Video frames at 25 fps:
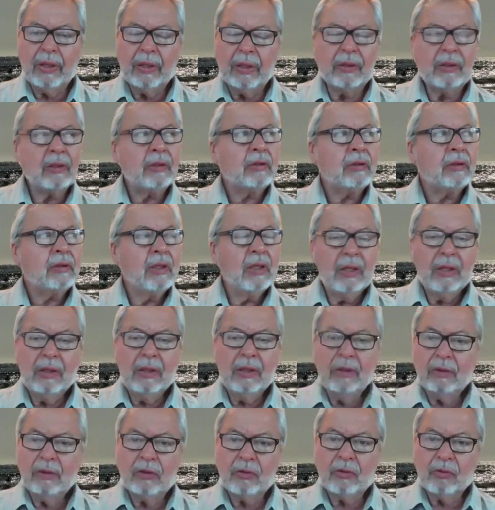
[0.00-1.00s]

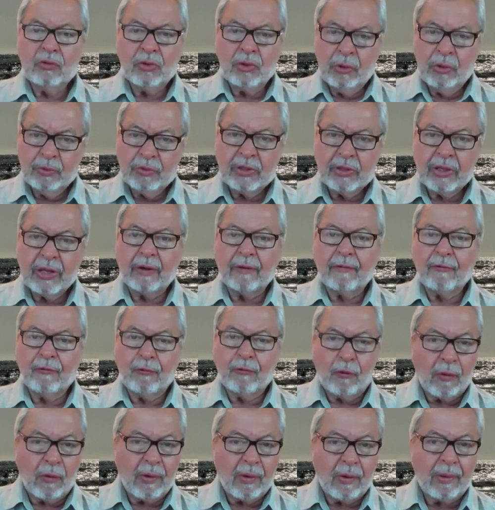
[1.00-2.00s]
with
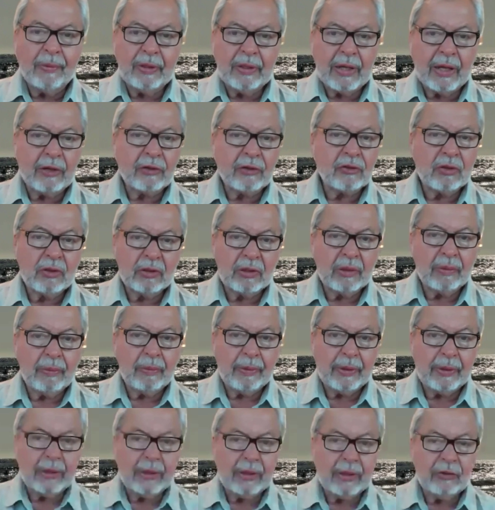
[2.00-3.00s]
groups that are forming
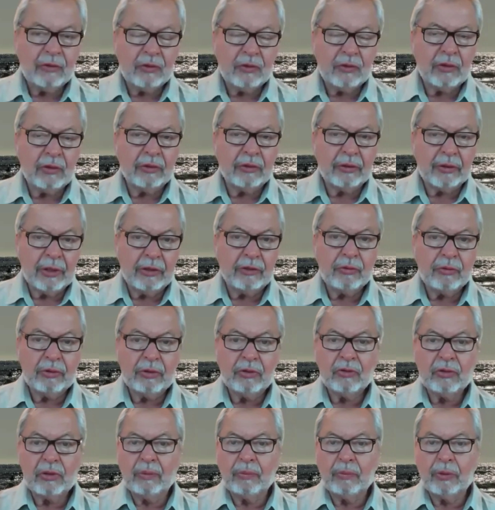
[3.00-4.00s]
national committees in their
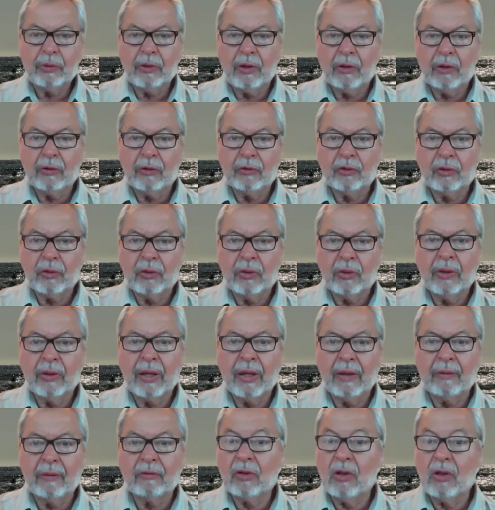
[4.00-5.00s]
countries, and we
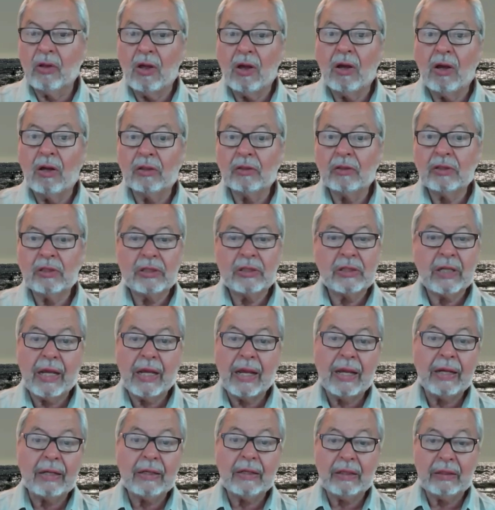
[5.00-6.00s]
also have
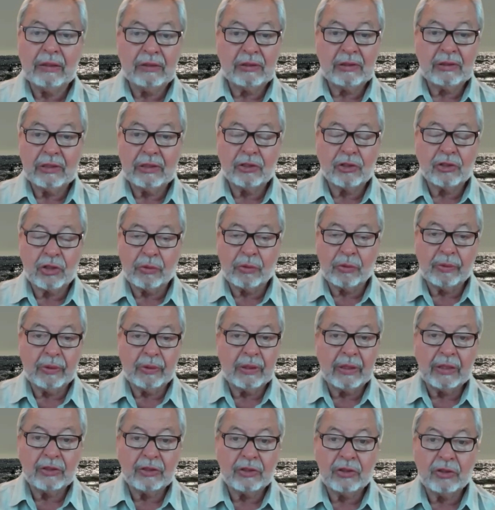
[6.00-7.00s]
long-standing sister
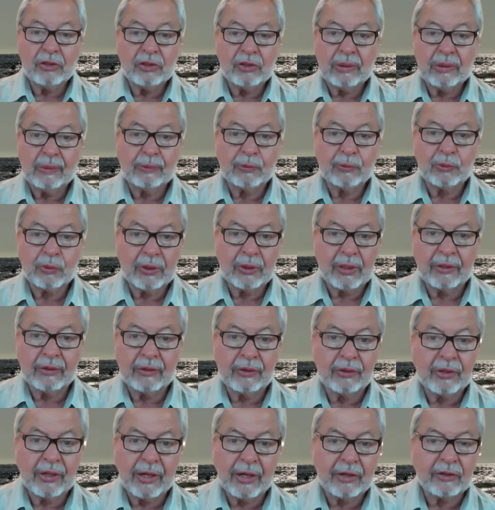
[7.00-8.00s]
relationships with
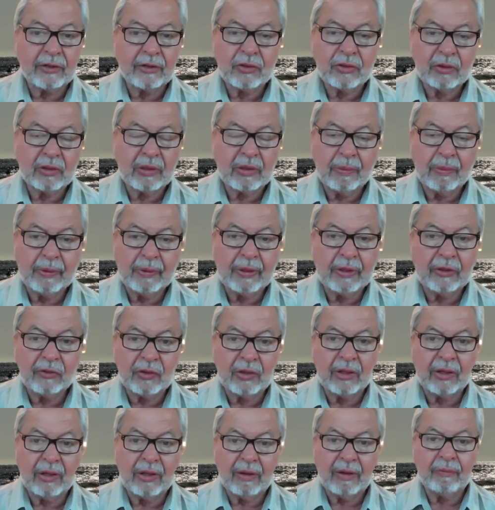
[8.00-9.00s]
other national committees
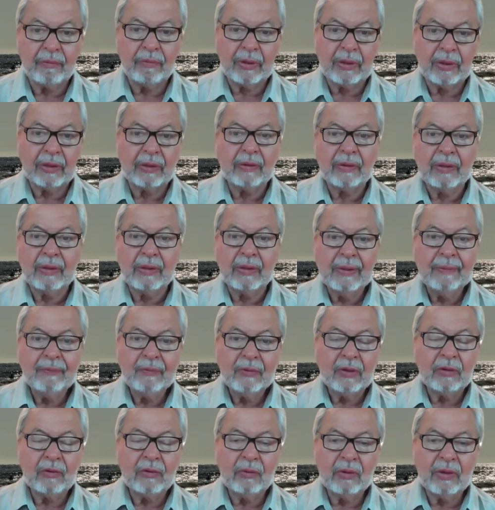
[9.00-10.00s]

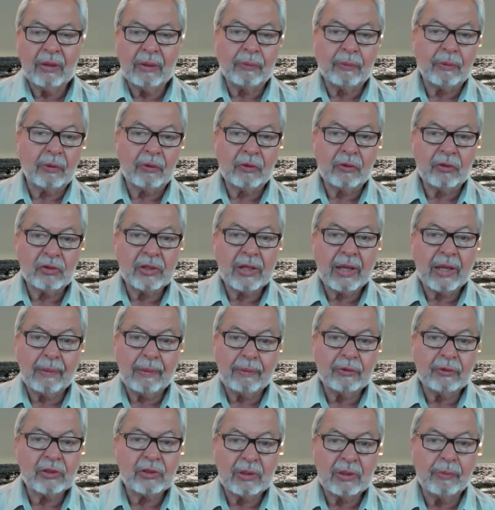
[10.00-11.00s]
that were
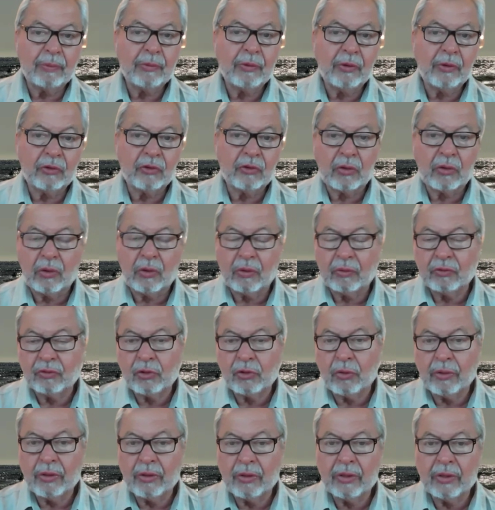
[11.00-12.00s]
established some years ago.
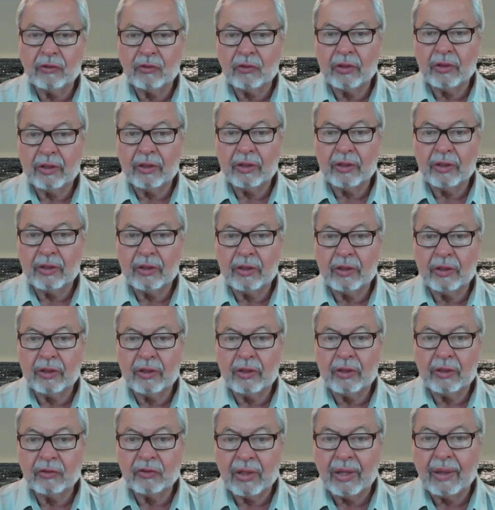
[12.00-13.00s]
Jordan is an
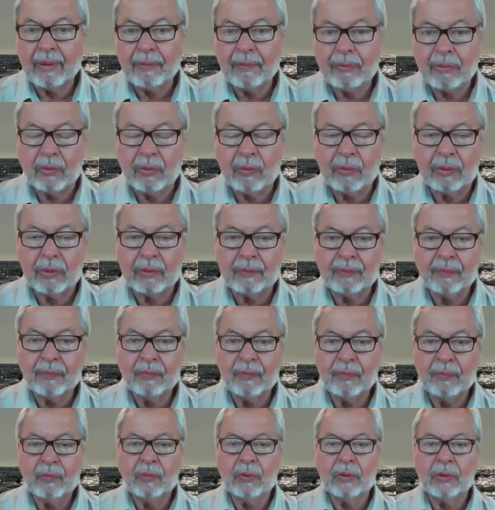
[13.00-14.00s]
example where
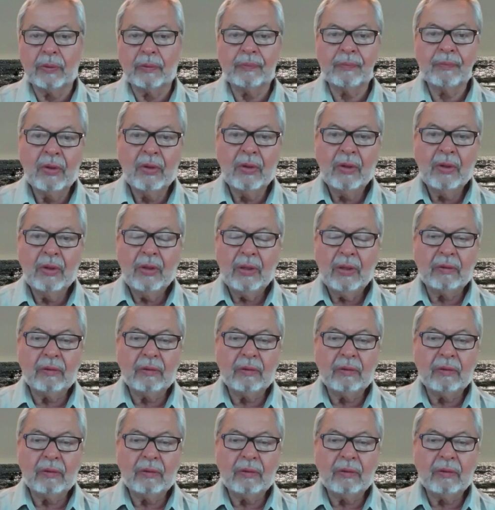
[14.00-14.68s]
we're